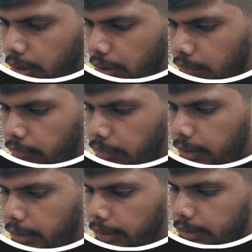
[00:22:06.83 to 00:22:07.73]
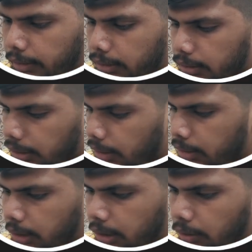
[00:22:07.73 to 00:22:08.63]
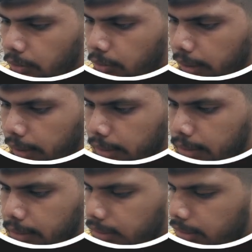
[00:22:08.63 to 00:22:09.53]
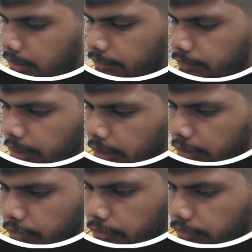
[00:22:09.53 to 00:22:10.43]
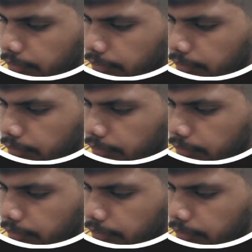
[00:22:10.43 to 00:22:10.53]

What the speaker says: I will handle this case. How else? If,